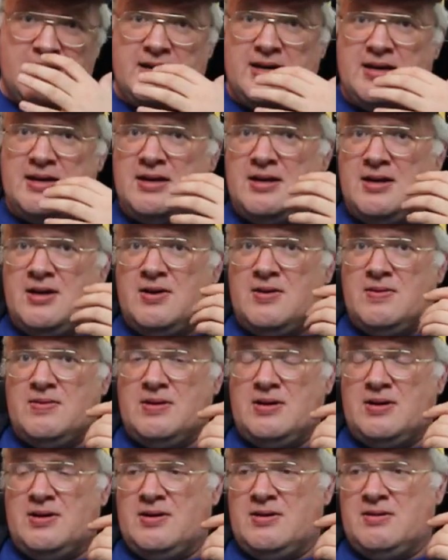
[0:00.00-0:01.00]
uh,
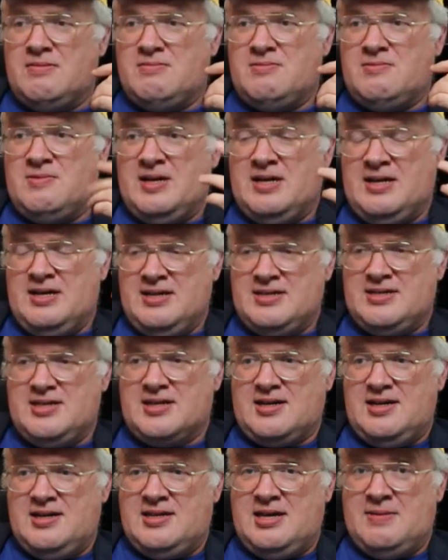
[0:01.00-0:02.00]
where
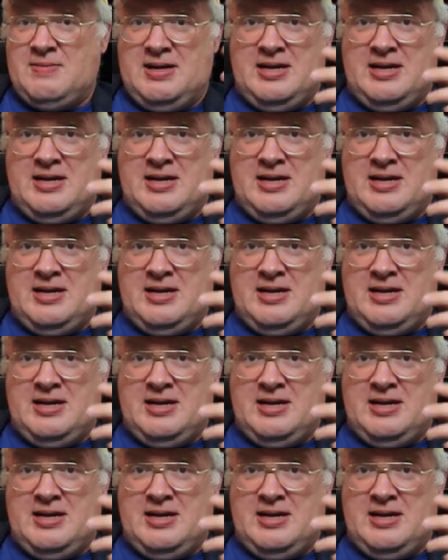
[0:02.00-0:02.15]
realistically they'd